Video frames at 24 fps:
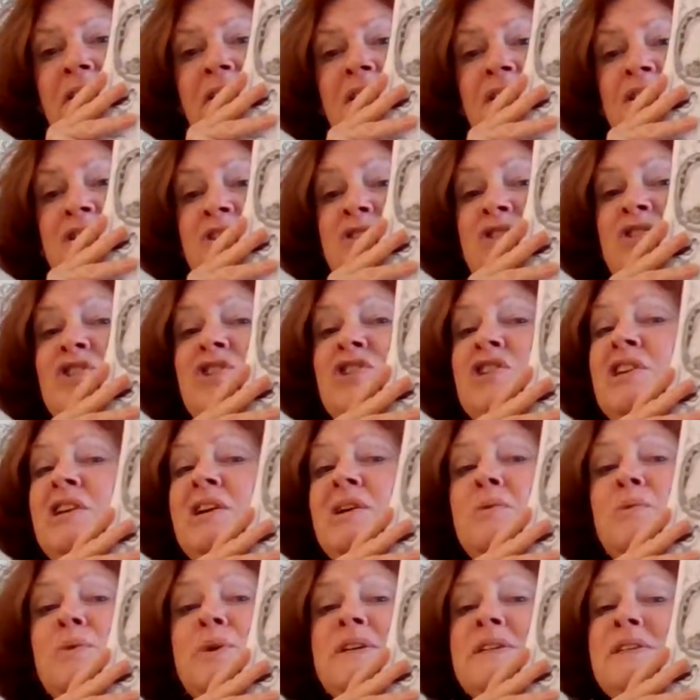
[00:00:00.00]
And
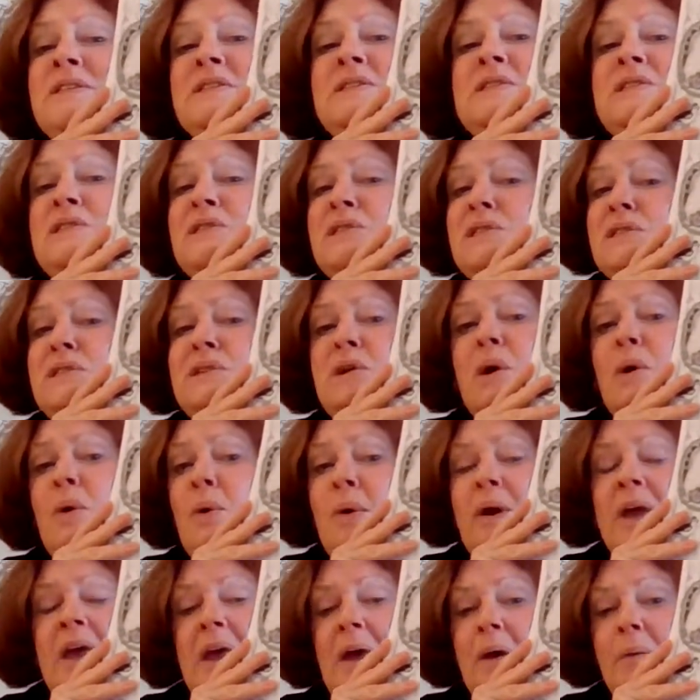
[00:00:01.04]
she was so
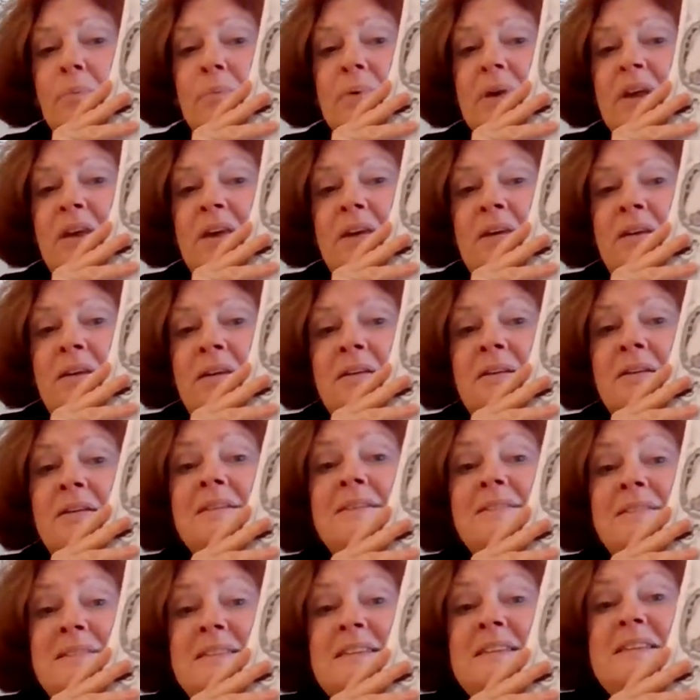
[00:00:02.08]
happy
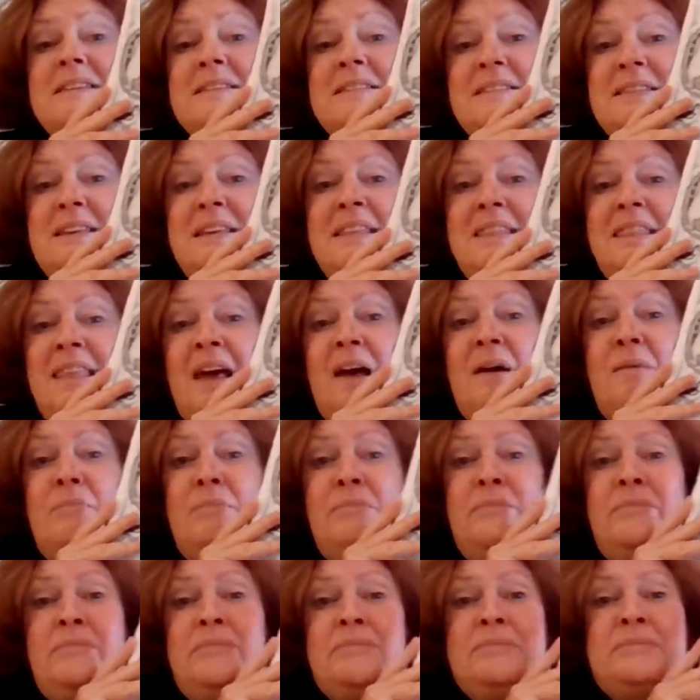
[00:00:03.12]
to see
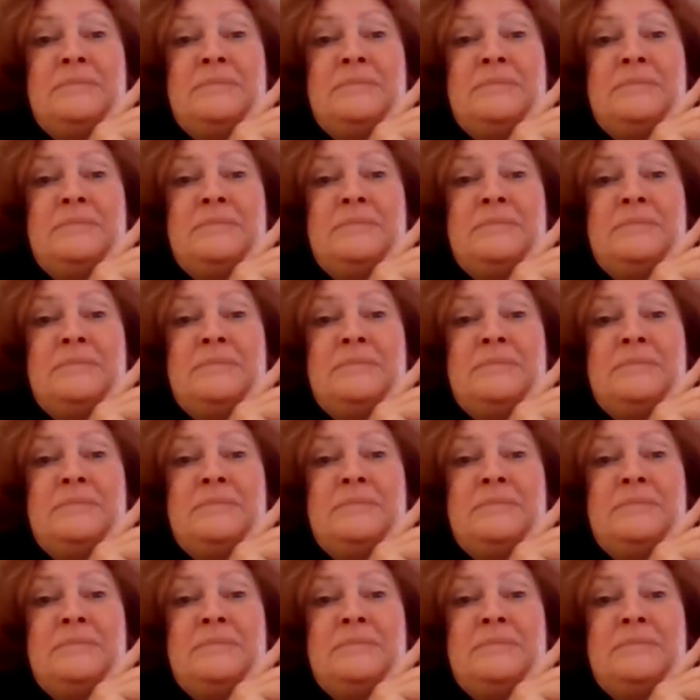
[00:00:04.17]
them.